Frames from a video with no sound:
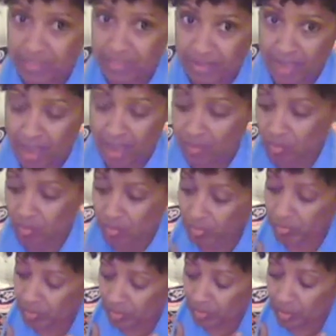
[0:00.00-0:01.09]
think I'm a
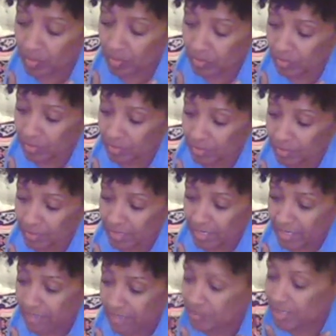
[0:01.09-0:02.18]
woman alone
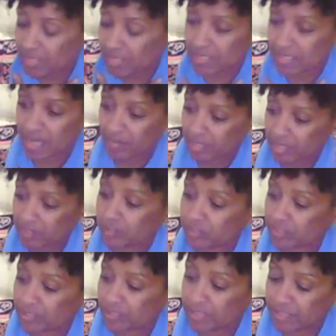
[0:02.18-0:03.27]
and because I'm
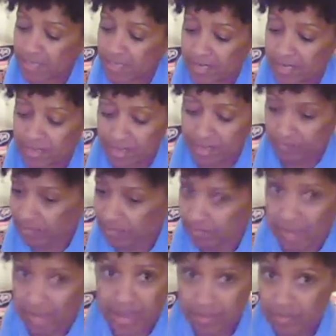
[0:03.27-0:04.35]
injured and, and, and
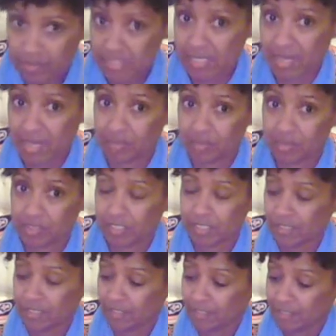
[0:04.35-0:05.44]
I am
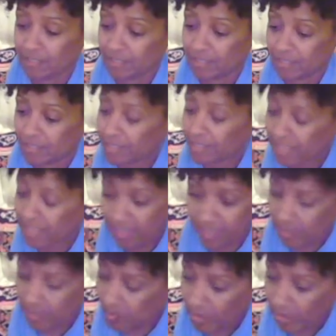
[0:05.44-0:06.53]
disabled, that they
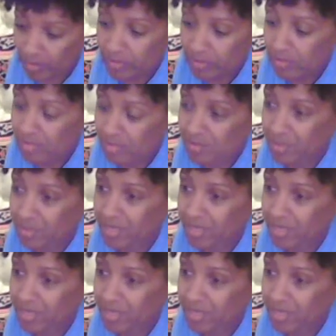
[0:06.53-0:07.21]
can get away with this